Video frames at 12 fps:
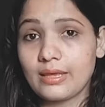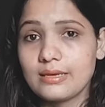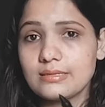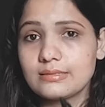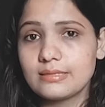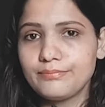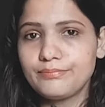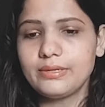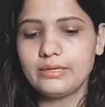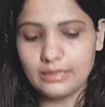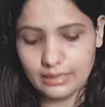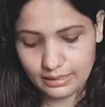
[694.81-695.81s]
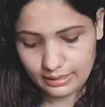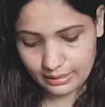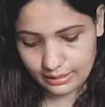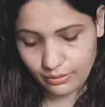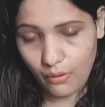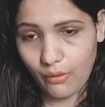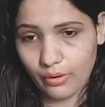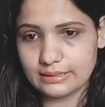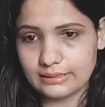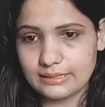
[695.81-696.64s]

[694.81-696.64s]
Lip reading: Simple inorganic